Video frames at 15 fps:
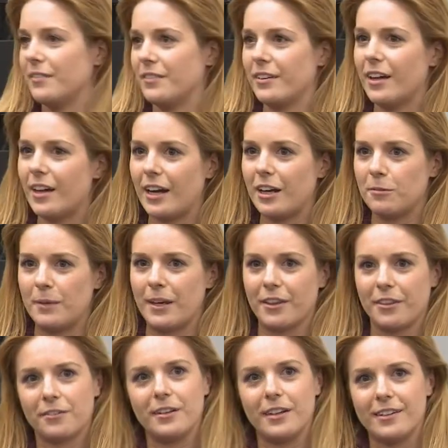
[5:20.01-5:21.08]
It's not Iron Man
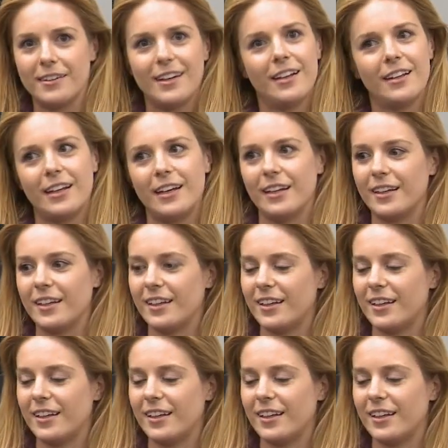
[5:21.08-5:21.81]
3. It's not like,